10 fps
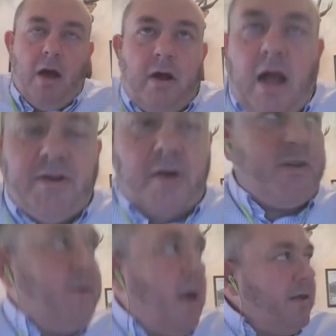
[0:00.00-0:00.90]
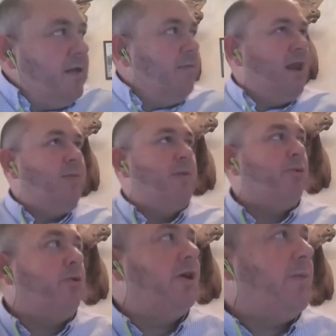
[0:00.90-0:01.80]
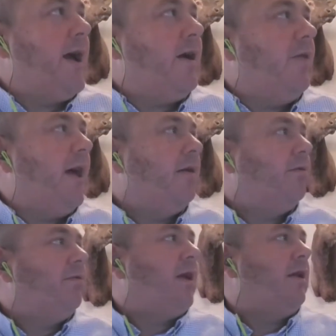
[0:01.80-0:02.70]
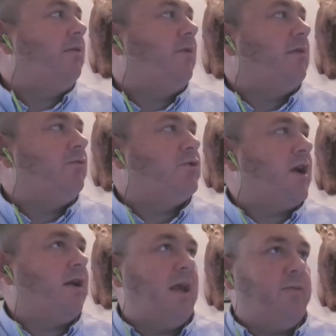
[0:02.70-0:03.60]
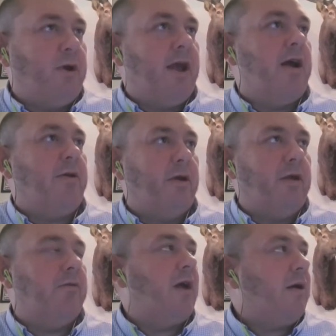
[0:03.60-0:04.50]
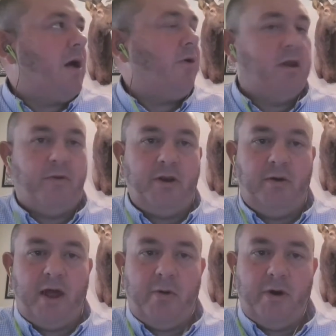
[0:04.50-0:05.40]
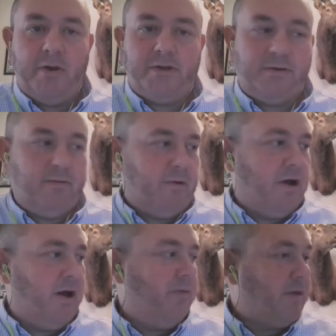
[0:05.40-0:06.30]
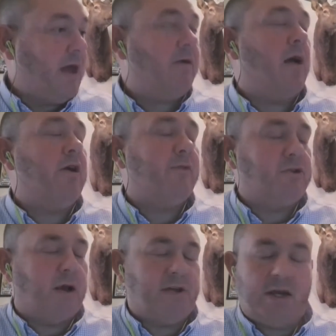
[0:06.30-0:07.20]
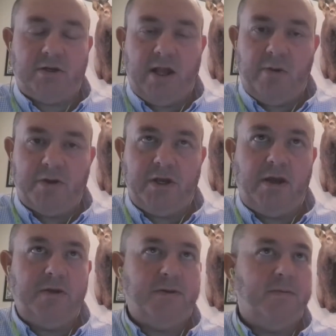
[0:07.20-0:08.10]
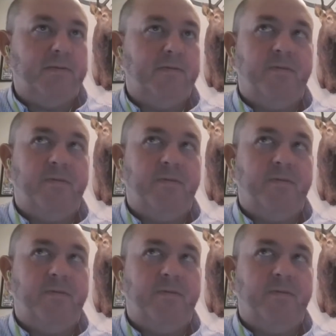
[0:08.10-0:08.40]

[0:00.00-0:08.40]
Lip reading: I just said, I think many people will look back on that and kind of try to keep recalculating how good of a deal that was, how good of a transaction that was, I guess.